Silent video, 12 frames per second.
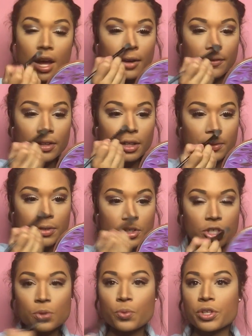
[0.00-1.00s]
I feel like we
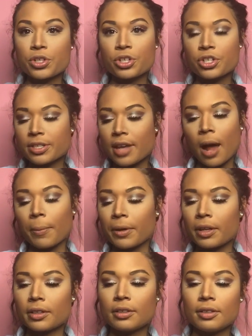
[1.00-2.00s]
just winter just
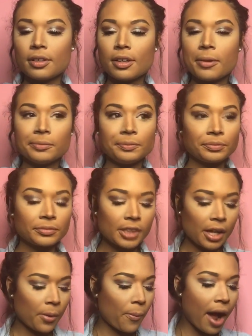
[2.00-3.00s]
happened.
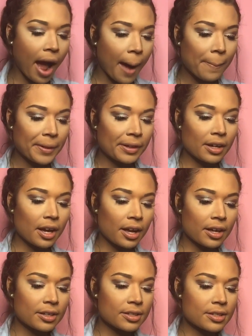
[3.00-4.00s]
Like what happened
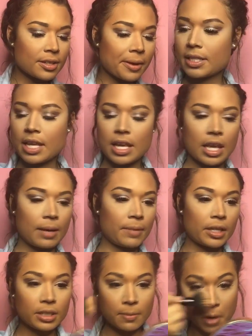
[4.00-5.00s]
guys? Take a
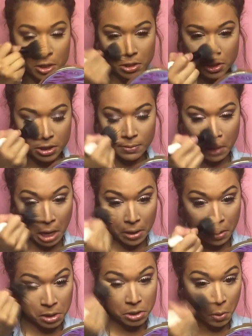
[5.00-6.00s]
blending brush and just
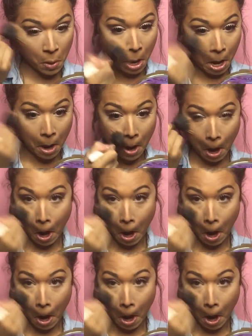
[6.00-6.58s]
blend this away.